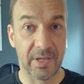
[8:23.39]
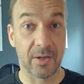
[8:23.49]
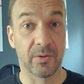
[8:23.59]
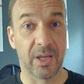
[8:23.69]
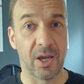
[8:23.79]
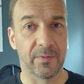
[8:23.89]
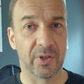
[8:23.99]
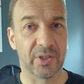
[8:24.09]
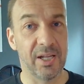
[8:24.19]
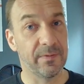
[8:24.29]
Take good care of
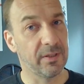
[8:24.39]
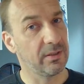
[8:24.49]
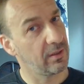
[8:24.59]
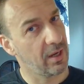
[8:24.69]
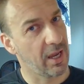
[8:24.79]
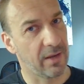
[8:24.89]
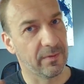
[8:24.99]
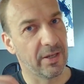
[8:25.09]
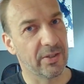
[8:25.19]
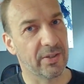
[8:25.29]
yourself and have a
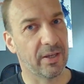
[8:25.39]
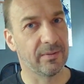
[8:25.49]
nice day.